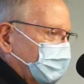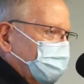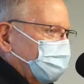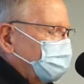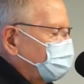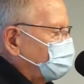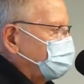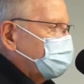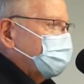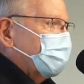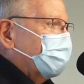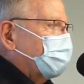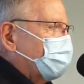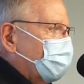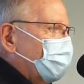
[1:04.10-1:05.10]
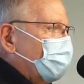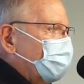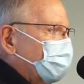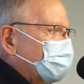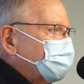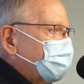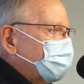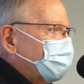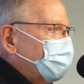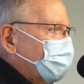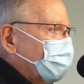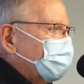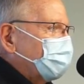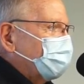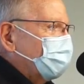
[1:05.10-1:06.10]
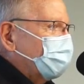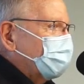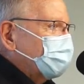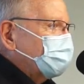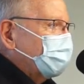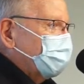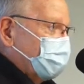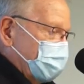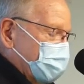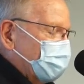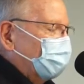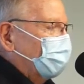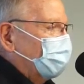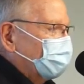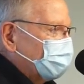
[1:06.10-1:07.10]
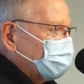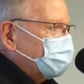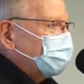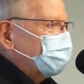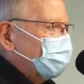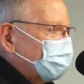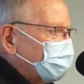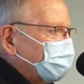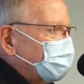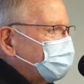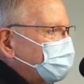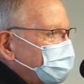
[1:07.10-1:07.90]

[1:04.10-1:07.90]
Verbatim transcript: know, just like at home, at some point, you know, they say we no longer support that